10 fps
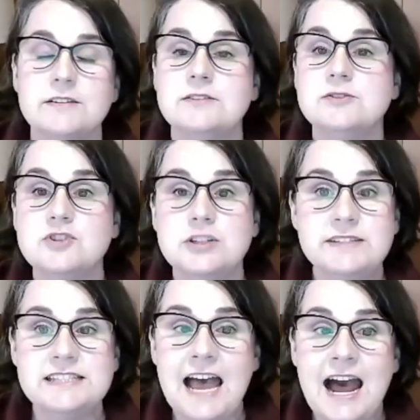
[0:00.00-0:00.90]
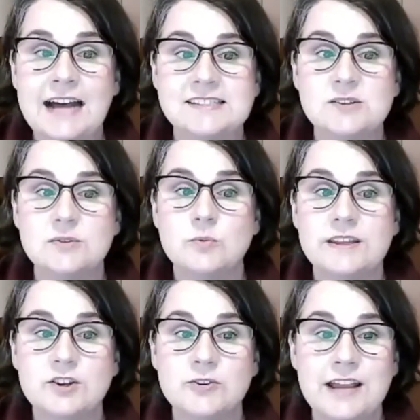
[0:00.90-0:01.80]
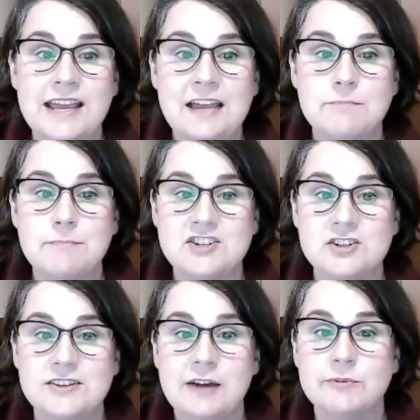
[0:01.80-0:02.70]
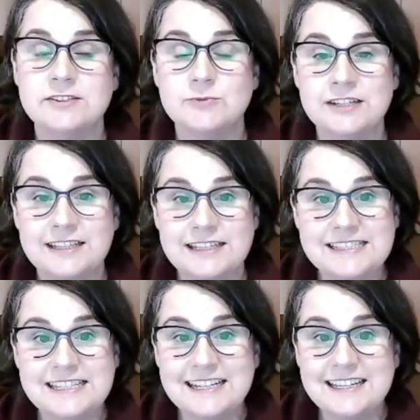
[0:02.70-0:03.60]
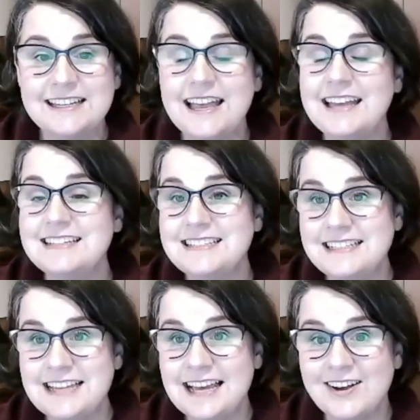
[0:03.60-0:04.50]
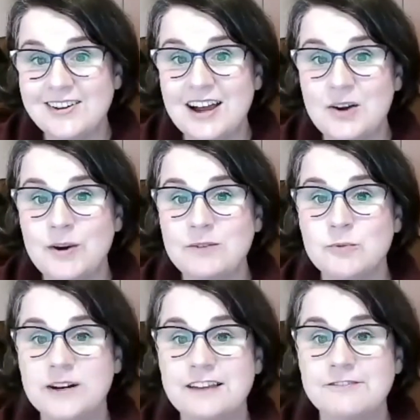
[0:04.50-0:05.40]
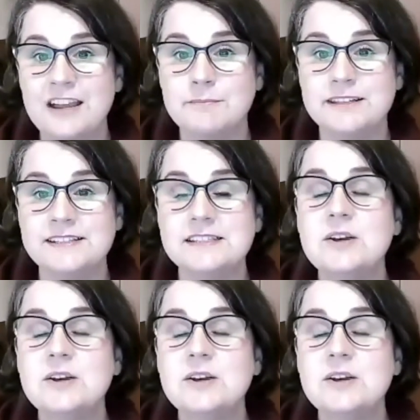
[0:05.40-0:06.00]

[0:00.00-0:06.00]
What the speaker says: So she was tasked with creating a measure that was realistic and detailed on what working families